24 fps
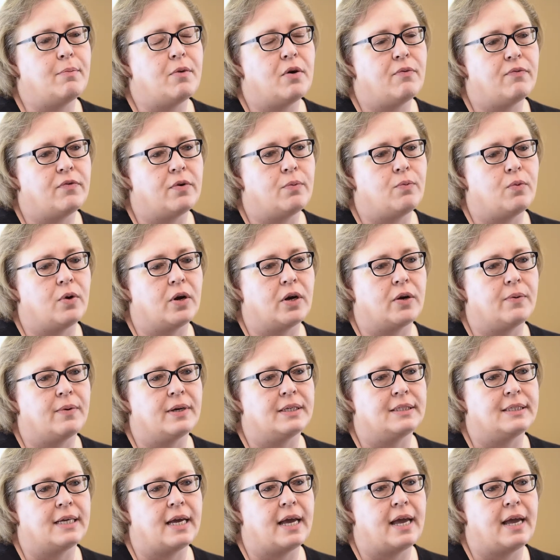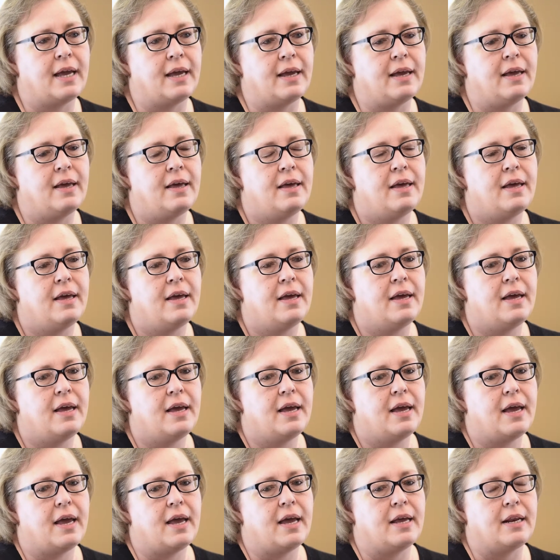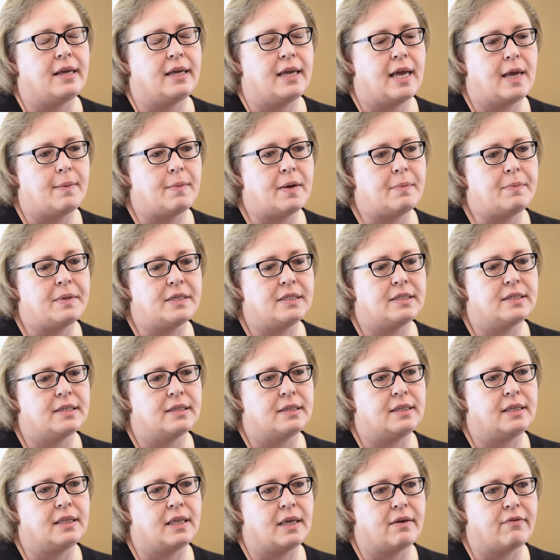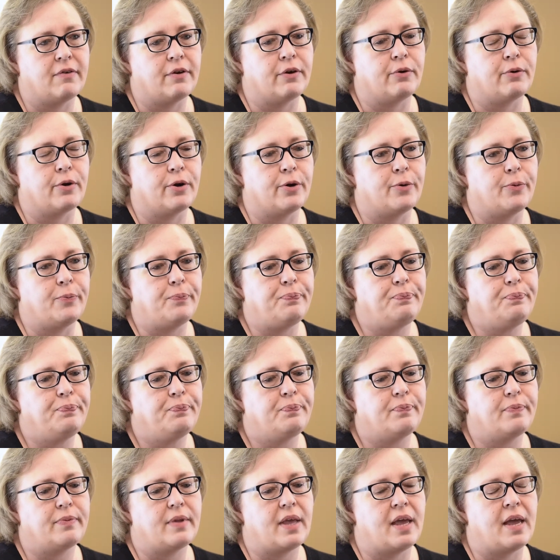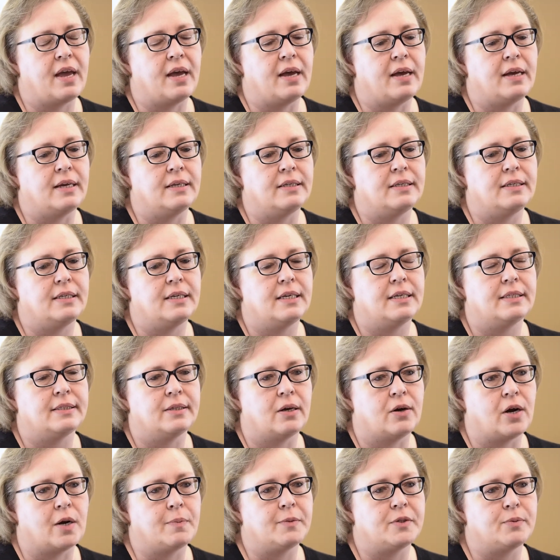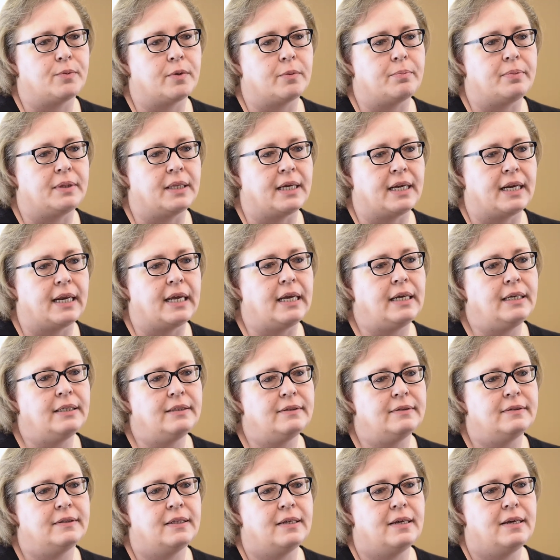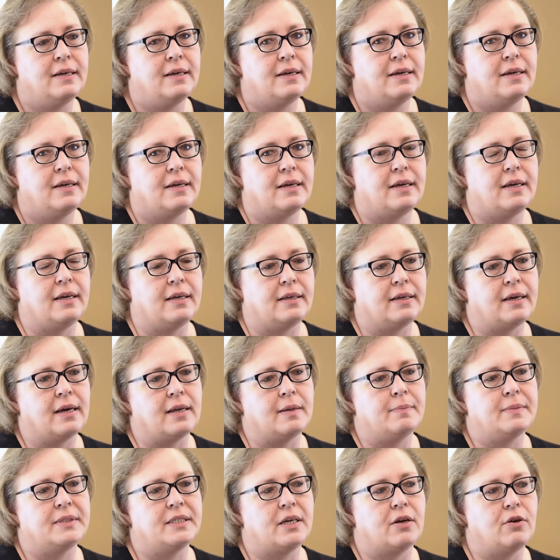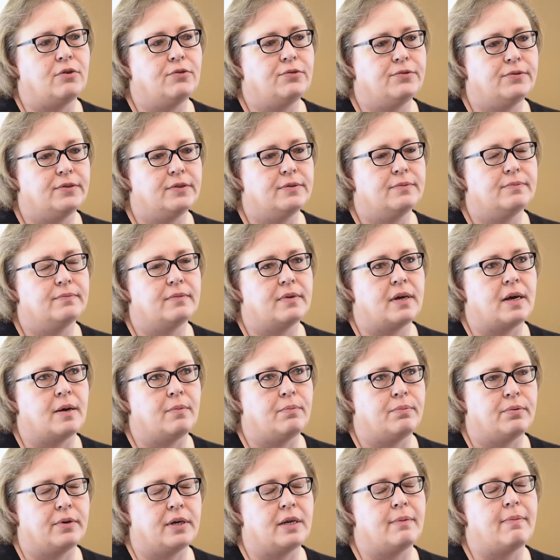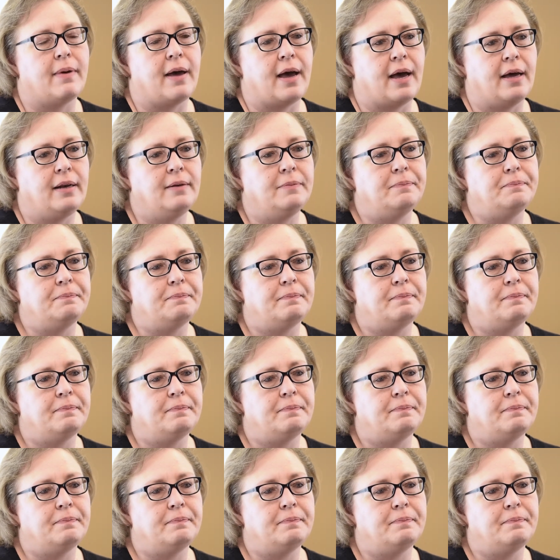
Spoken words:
came home from work one day, and he came up into the living room, and his arms were bleeding. He had cut himself up pretty bad,